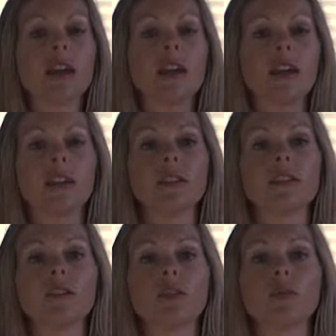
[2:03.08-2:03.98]

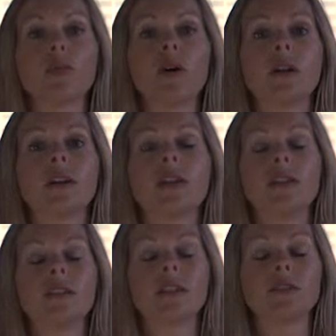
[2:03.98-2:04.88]
Hitler wanted
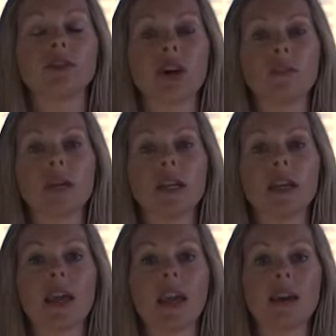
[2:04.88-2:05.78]

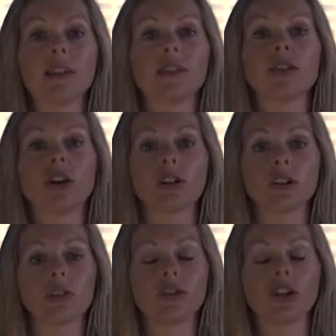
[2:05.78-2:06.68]
Germany and the Church
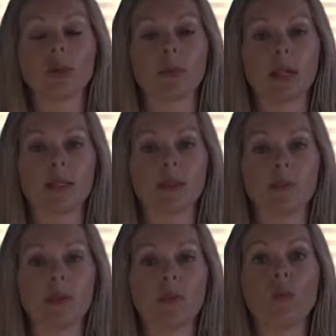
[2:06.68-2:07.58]
of Germany to
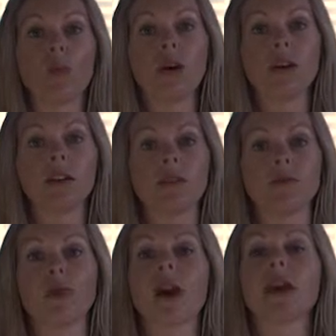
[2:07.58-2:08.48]
be one
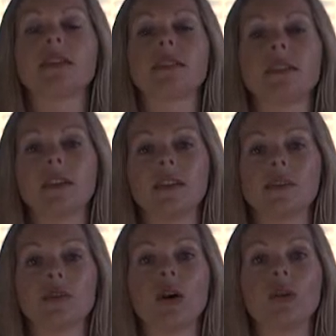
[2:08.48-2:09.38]
race.
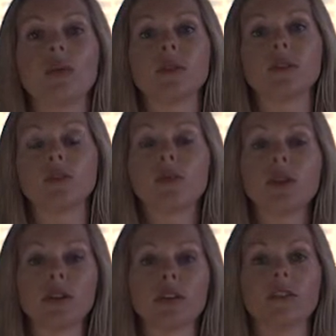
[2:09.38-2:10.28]
His goal was to
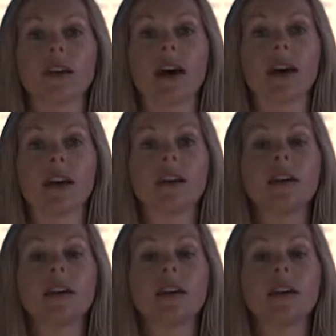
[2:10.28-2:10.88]
purify